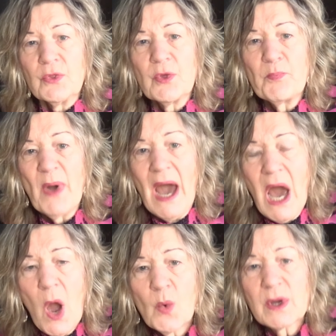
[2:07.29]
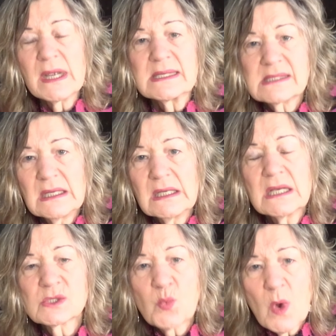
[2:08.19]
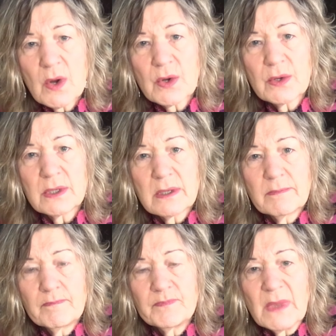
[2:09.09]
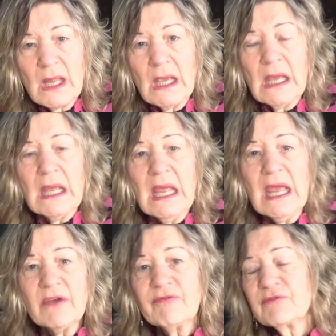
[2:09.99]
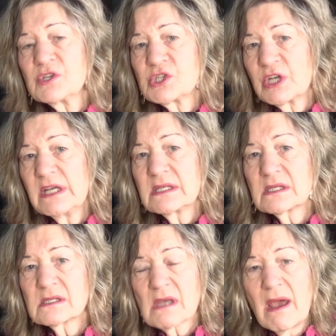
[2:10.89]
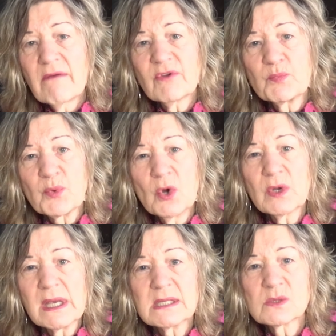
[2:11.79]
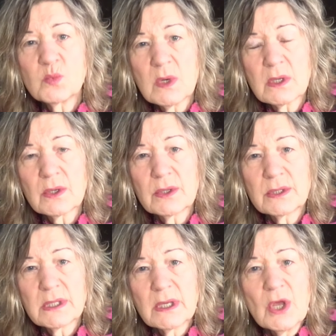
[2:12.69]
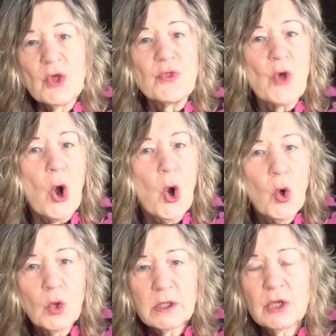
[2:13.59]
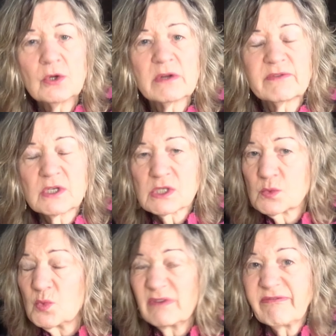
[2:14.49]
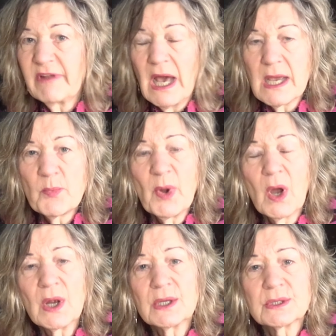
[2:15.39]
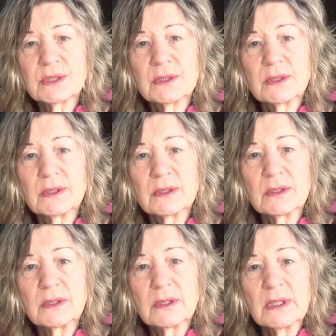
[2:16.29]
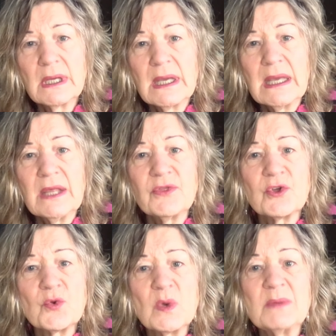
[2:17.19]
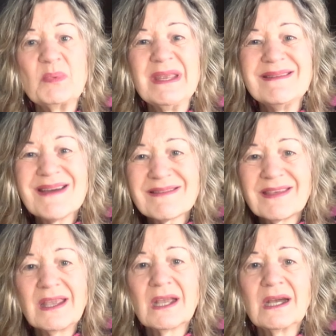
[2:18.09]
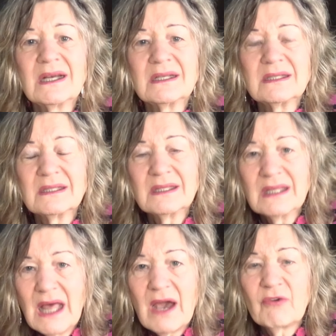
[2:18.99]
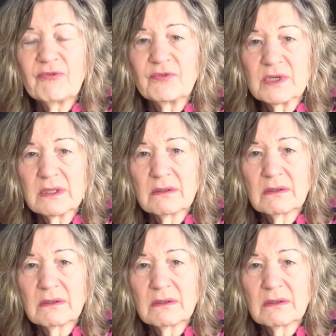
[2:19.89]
The power is in his word. If Jesus ever broke his word, the whole universe would fly apart. There would be nothing left.